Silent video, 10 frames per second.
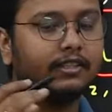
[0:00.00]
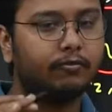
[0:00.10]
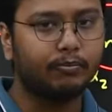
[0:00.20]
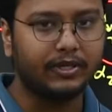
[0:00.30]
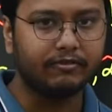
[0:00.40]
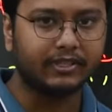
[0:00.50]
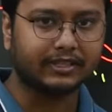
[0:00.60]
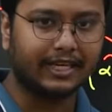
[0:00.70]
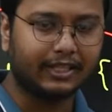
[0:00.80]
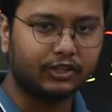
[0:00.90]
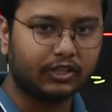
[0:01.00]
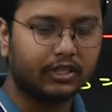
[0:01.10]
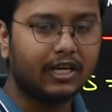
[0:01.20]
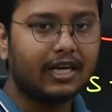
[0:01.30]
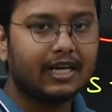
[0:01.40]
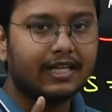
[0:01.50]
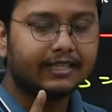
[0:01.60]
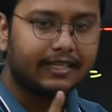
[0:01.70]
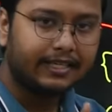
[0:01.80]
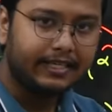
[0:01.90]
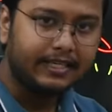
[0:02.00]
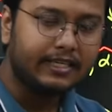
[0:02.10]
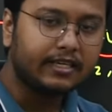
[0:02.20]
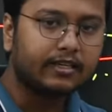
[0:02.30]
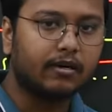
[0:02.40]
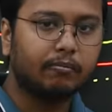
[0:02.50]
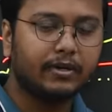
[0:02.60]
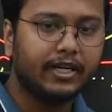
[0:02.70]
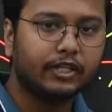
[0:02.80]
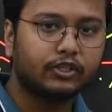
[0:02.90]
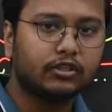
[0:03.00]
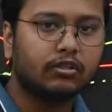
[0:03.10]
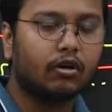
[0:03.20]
the previous lecture, that linear combination